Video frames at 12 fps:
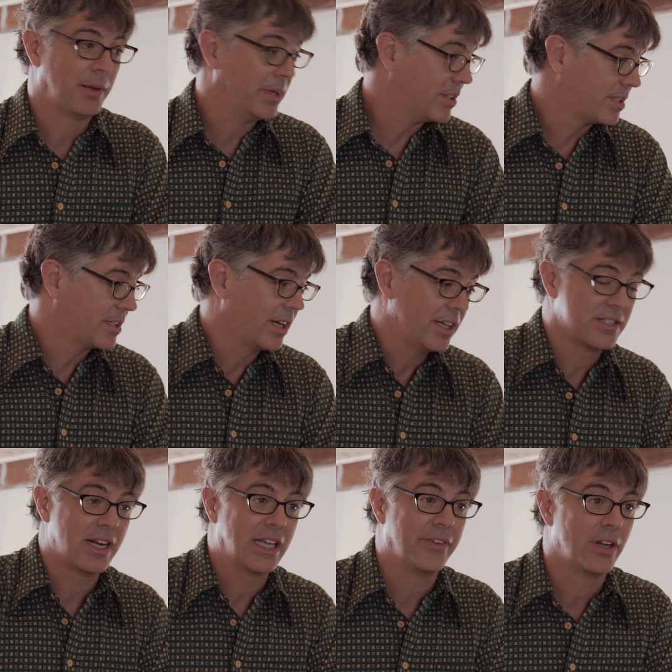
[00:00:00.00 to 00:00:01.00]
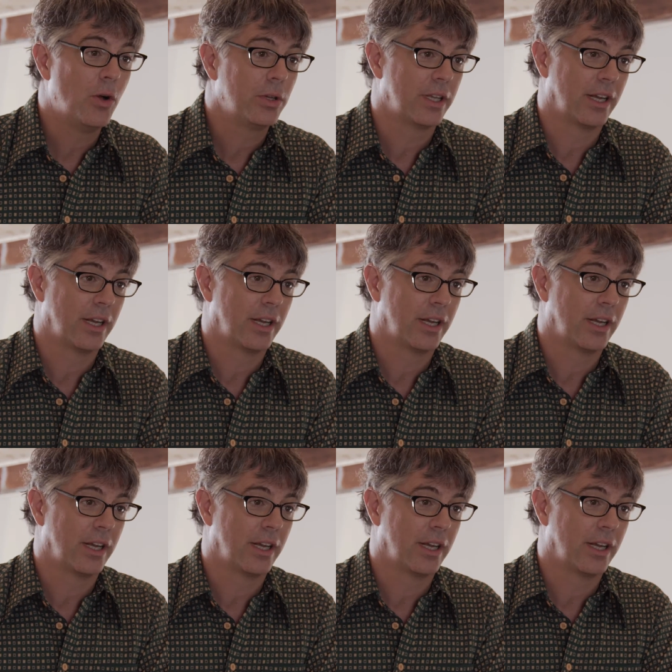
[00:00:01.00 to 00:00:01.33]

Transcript: I mean, Sunny's not even old